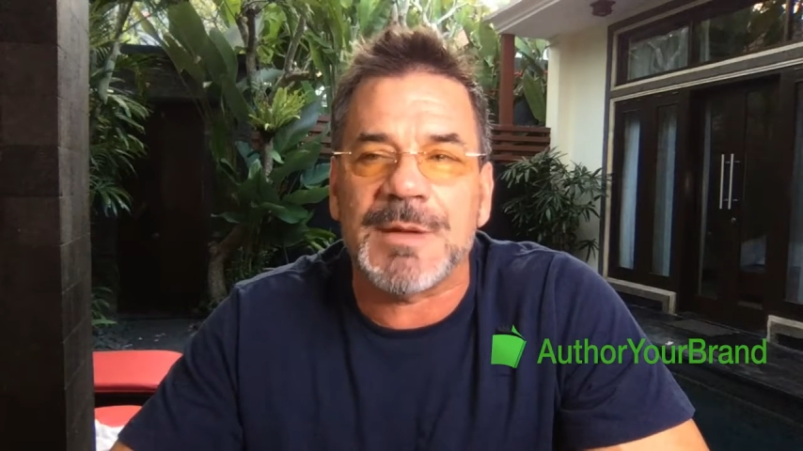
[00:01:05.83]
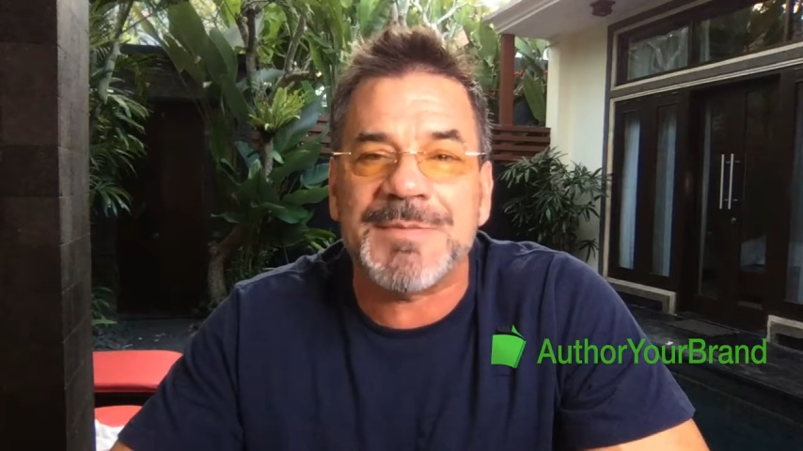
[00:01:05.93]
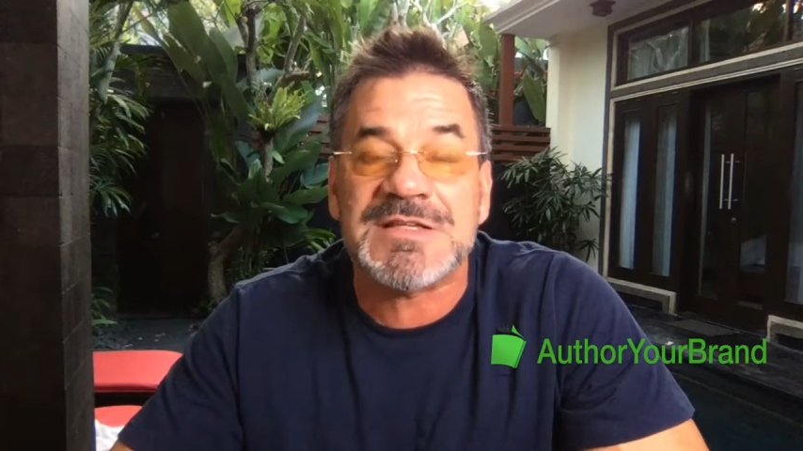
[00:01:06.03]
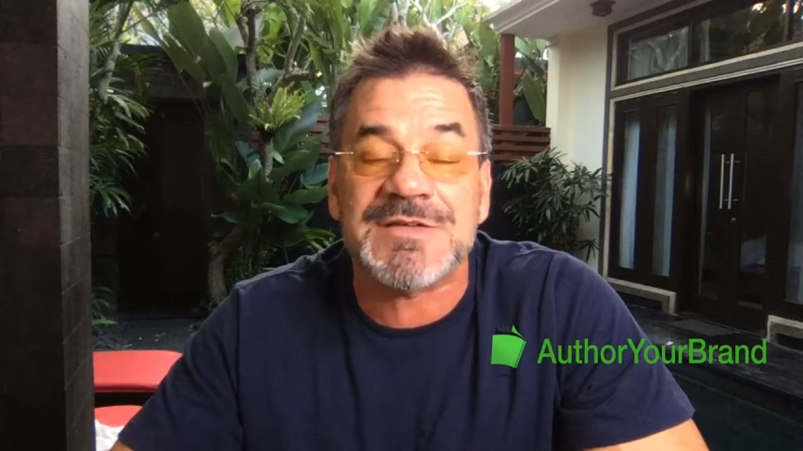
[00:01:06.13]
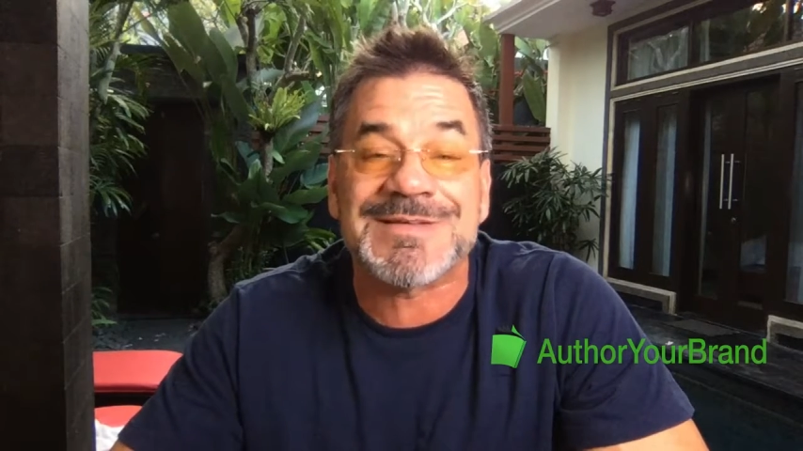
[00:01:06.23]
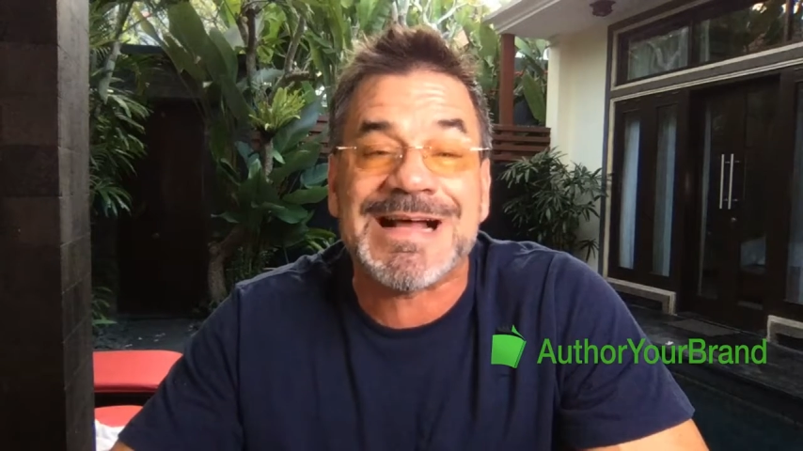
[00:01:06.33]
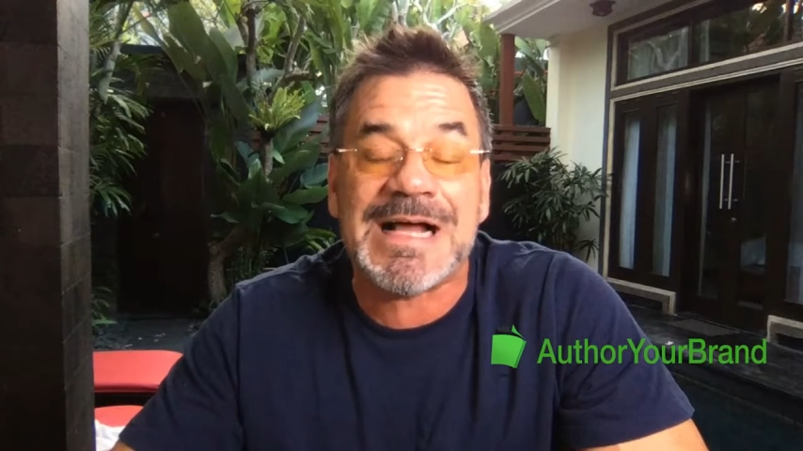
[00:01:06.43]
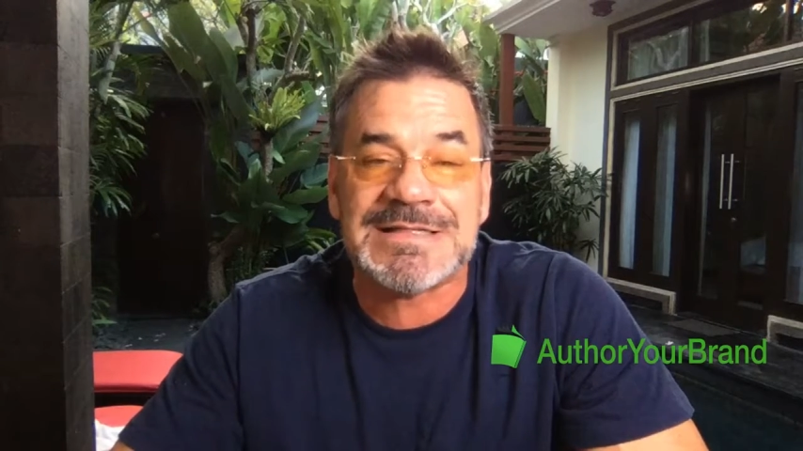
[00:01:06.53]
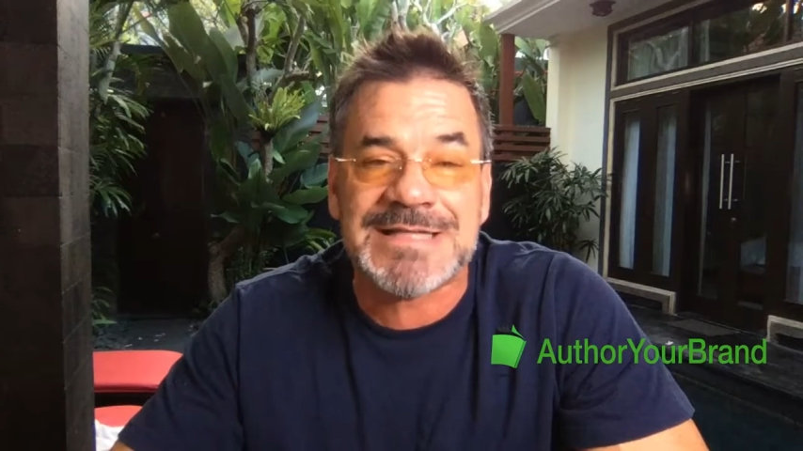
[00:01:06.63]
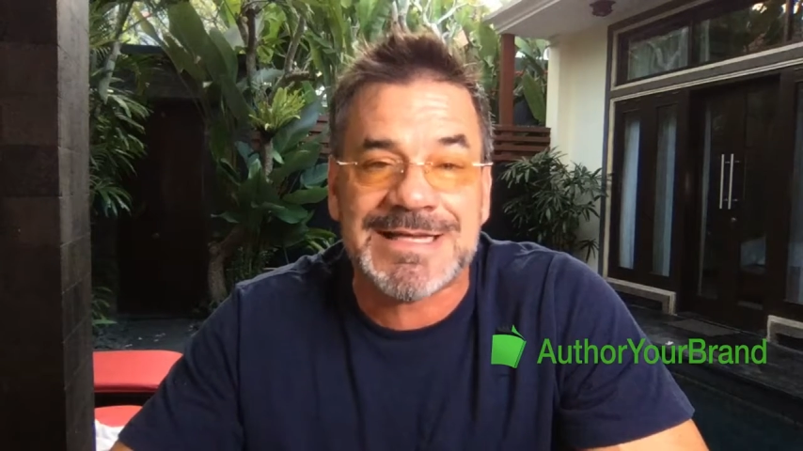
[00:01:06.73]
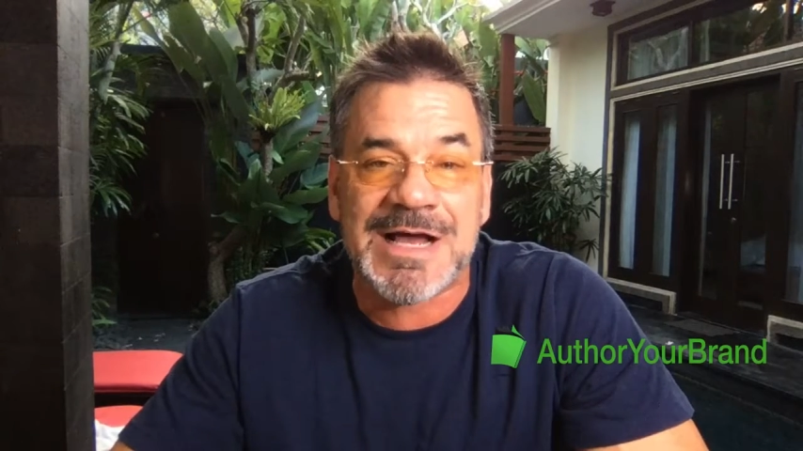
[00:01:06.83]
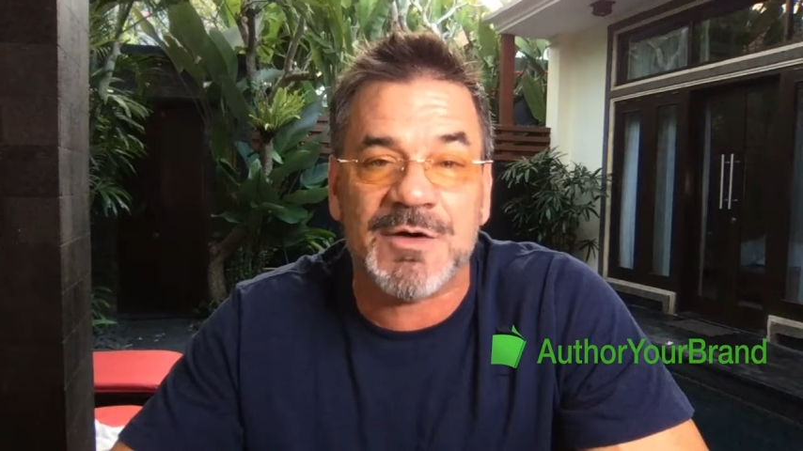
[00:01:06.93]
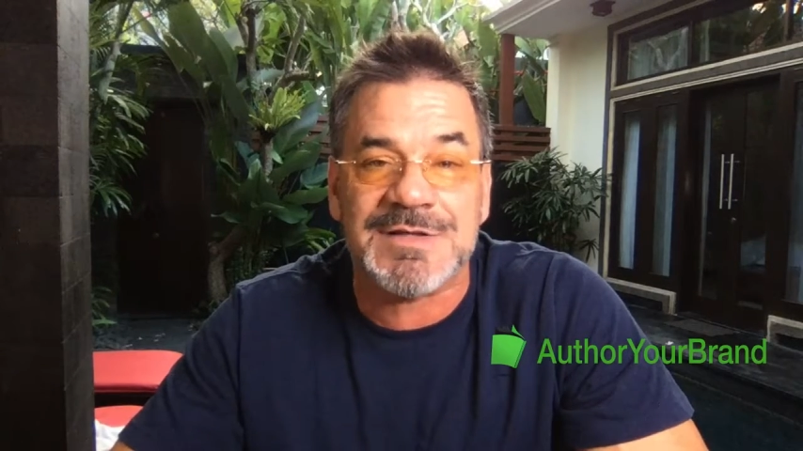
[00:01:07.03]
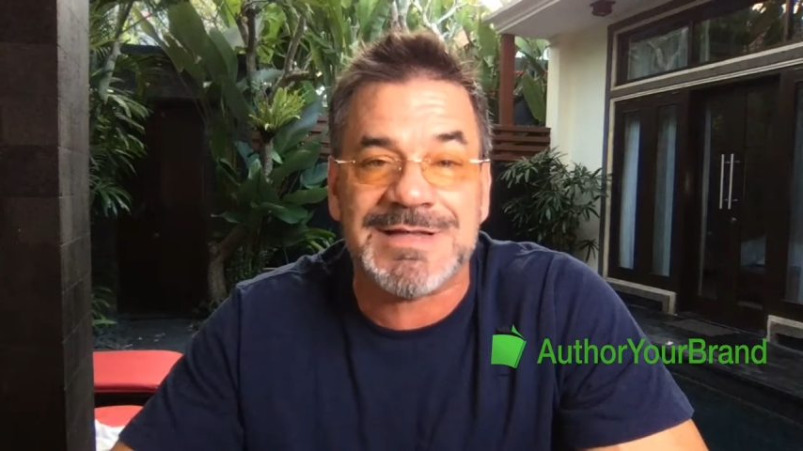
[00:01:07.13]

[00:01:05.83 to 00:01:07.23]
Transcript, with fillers: a piece of content out